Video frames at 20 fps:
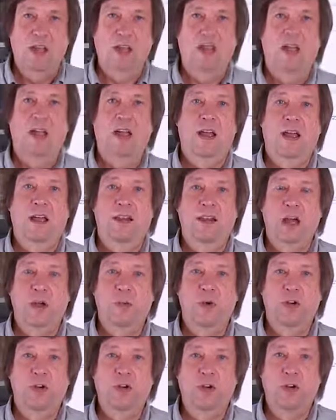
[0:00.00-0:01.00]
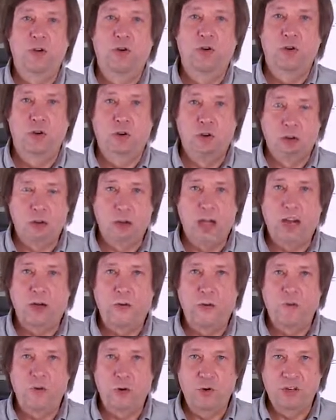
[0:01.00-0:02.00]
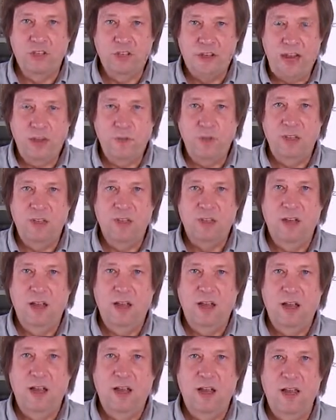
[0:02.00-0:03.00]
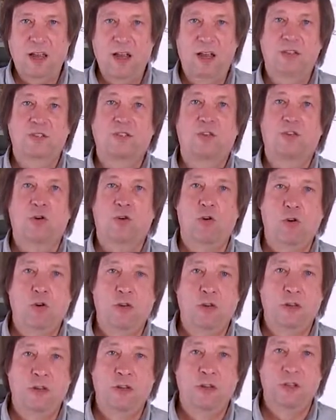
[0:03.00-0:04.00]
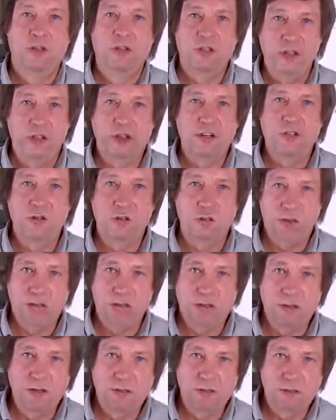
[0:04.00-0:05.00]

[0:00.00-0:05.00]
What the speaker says: and I wish you good luck with your assignments, and I'll see you all next week.